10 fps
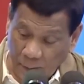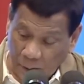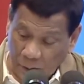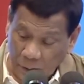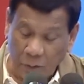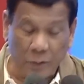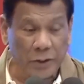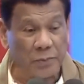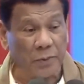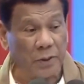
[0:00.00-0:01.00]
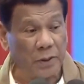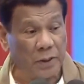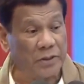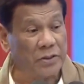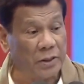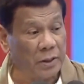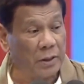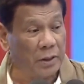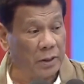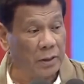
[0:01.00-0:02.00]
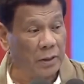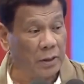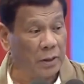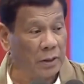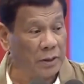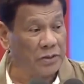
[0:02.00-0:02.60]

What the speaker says: Now, you ask me, is he a